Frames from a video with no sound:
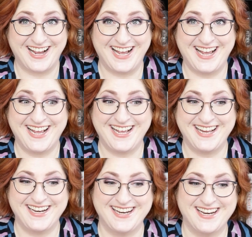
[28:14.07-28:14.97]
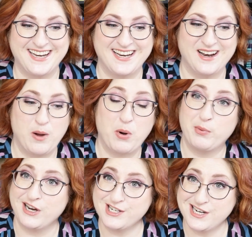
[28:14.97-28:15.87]
and
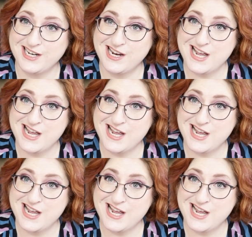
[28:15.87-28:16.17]
appropriation